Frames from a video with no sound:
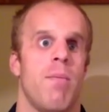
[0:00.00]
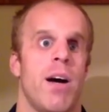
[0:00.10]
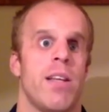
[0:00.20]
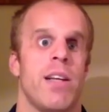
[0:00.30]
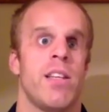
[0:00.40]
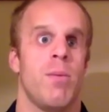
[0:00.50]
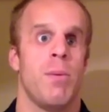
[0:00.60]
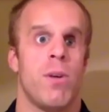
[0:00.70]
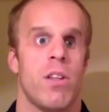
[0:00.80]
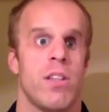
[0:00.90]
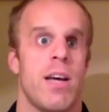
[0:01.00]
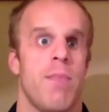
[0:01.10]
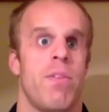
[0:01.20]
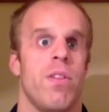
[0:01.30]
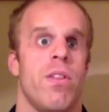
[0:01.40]
I tell people all the
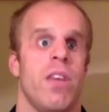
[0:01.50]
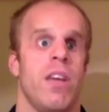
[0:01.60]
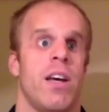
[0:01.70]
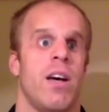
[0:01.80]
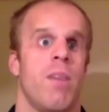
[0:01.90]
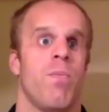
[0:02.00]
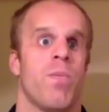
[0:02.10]
time, the